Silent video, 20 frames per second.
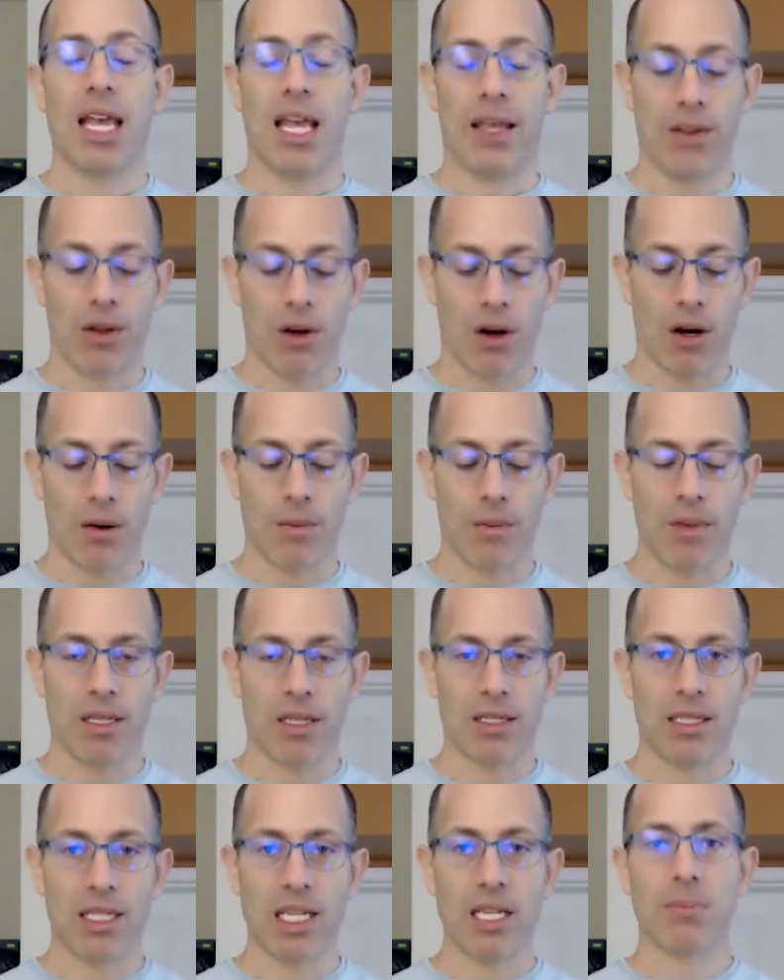And there are
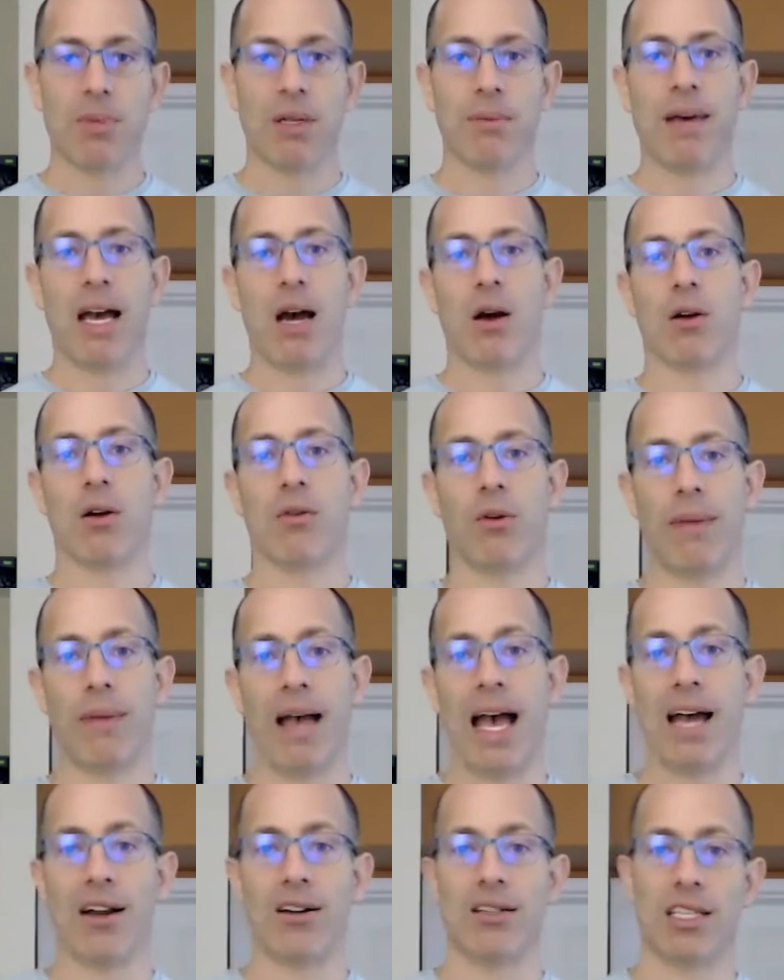deep and powerful
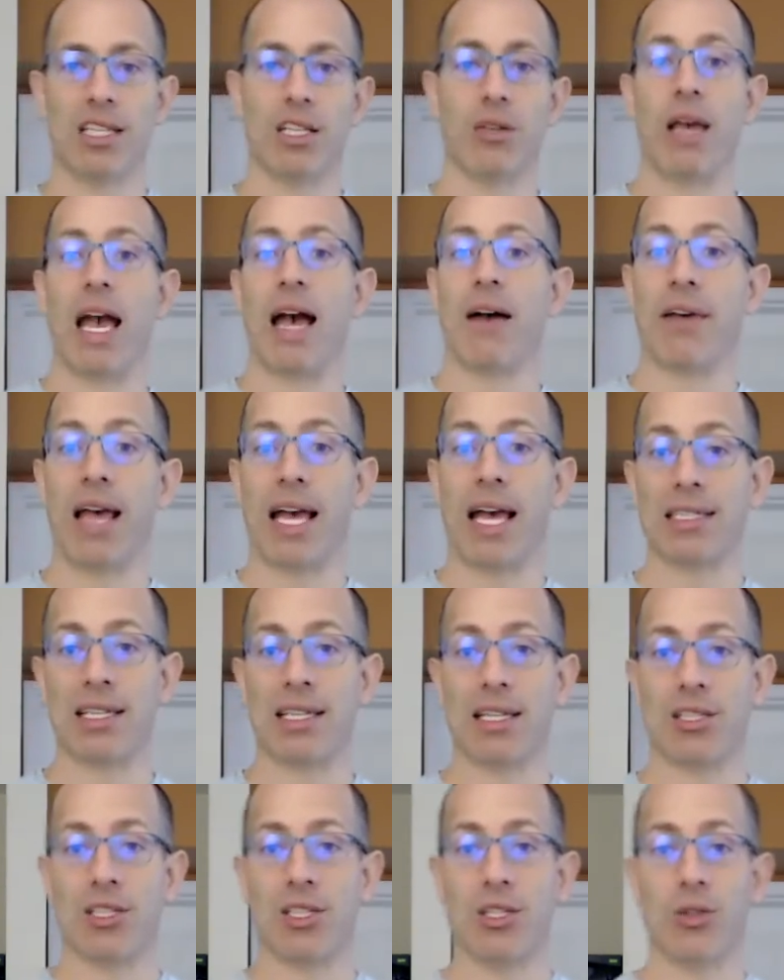patterns that you have
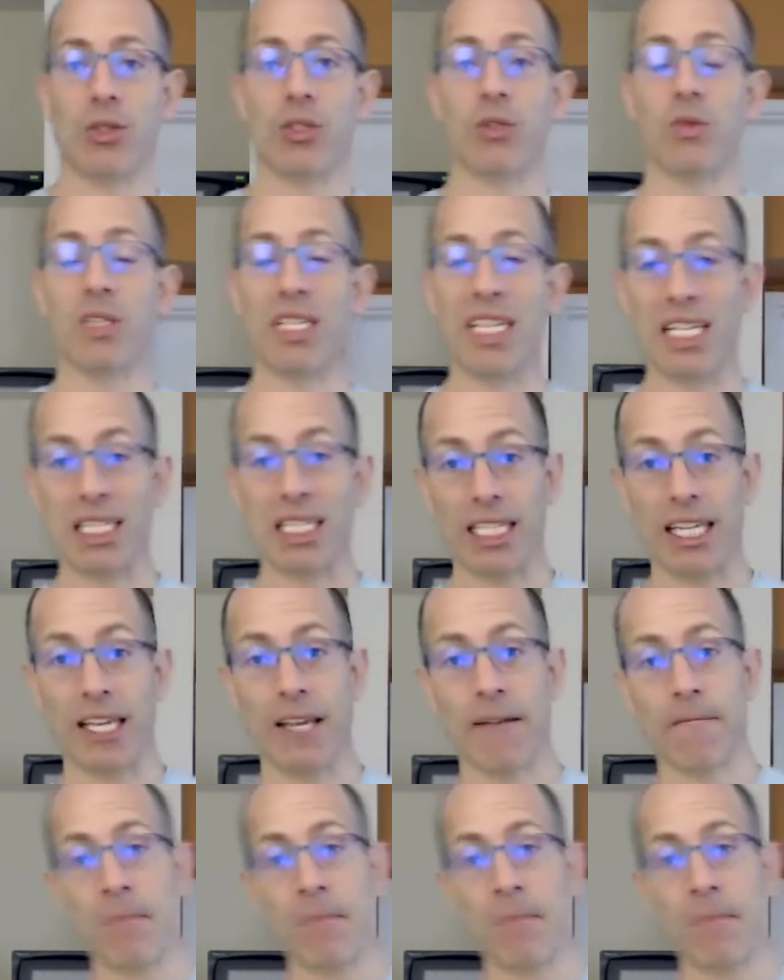access to uniquely.